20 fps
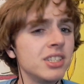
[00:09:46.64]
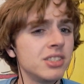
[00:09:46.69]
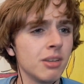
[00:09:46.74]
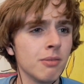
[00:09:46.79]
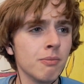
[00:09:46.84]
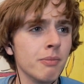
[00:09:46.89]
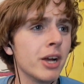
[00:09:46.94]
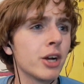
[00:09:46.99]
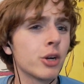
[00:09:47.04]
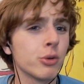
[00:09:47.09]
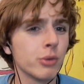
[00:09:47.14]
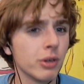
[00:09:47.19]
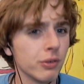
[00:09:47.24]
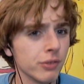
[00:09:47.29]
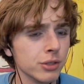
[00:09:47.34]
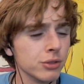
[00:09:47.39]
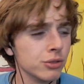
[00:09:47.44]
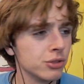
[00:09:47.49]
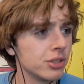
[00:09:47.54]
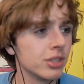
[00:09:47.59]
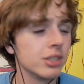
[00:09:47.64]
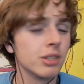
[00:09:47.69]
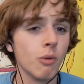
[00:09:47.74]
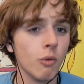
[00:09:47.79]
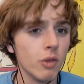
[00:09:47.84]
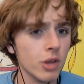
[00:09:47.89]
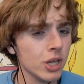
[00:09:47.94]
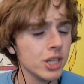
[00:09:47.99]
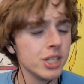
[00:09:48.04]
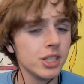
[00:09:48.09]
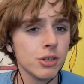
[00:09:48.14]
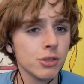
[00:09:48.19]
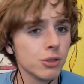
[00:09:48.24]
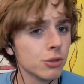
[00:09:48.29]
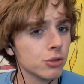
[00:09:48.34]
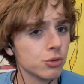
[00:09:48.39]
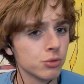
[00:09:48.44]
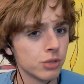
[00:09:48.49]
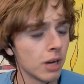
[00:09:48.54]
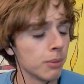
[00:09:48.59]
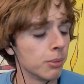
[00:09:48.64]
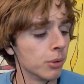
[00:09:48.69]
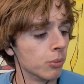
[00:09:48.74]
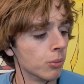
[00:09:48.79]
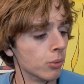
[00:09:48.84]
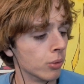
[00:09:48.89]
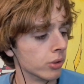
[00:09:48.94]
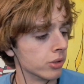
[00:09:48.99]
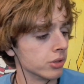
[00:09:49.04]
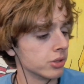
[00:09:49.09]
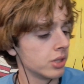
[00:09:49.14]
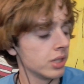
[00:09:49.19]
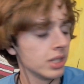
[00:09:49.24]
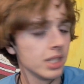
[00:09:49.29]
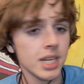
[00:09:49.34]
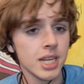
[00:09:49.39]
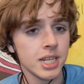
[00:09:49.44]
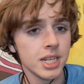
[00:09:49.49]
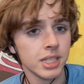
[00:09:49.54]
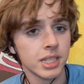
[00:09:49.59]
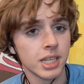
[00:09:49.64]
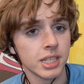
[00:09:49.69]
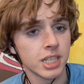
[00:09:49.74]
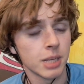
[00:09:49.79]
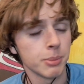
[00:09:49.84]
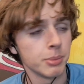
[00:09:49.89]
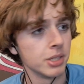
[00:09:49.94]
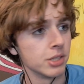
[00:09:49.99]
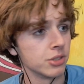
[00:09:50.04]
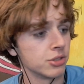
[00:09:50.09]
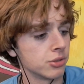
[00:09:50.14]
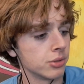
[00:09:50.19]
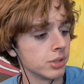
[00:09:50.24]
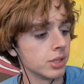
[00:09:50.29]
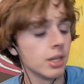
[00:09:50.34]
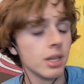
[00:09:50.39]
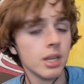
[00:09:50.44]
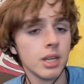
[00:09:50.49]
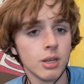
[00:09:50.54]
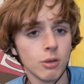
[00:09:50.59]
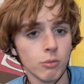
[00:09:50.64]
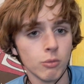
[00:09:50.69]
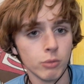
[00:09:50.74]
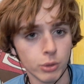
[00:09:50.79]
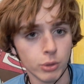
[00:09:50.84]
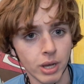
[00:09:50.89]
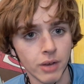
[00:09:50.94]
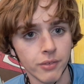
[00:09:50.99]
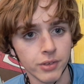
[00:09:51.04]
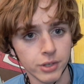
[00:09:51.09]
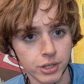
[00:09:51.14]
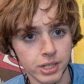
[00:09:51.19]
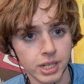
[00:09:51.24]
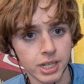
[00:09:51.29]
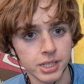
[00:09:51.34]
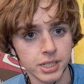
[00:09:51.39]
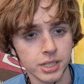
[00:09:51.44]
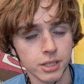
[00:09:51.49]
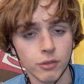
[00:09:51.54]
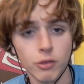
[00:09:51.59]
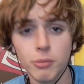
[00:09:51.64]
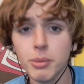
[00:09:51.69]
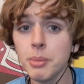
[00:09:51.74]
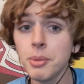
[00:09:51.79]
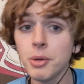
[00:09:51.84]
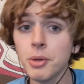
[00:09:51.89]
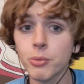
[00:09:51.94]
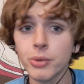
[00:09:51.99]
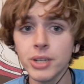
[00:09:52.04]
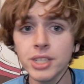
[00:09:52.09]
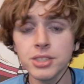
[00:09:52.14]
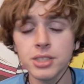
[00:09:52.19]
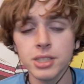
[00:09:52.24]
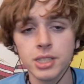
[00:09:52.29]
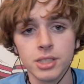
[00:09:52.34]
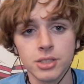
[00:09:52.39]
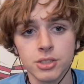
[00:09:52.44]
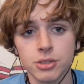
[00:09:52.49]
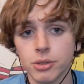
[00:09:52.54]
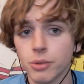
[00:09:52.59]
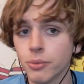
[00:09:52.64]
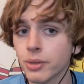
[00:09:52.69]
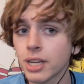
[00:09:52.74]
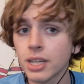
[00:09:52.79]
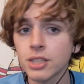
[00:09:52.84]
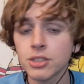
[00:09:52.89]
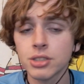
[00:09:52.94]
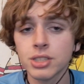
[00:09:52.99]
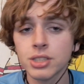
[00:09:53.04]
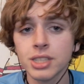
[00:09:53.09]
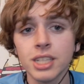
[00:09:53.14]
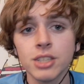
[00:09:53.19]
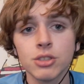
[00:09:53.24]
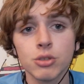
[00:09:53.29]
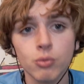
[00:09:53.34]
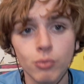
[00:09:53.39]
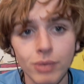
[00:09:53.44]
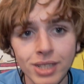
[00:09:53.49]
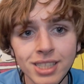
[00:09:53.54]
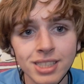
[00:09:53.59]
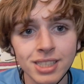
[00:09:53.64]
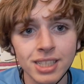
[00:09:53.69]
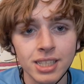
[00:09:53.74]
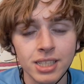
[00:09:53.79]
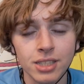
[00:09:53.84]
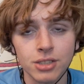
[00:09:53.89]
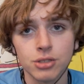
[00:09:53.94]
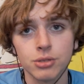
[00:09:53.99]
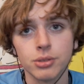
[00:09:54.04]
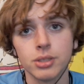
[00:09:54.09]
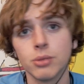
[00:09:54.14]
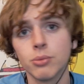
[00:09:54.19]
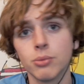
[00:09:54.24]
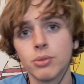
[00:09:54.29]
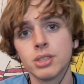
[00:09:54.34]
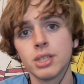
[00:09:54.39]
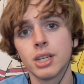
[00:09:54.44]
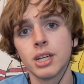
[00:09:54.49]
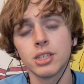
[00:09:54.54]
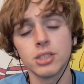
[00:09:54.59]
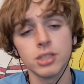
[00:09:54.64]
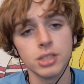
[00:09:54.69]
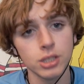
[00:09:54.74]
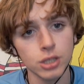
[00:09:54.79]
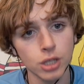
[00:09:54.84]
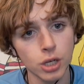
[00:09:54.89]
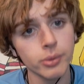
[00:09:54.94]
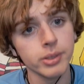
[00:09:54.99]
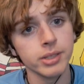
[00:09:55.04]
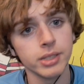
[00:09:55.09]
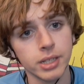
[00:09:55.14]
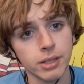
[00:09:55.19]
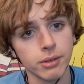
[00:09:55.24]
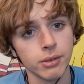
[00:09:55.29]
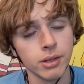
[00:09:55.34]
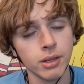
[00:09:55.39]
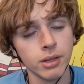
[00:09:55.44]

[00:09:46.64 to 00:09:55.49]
American Revolution, any of those type of wars, any of that type of history, we will have a good idea. Or maybe recent history. Why not just teach recent history, the ones that actually currently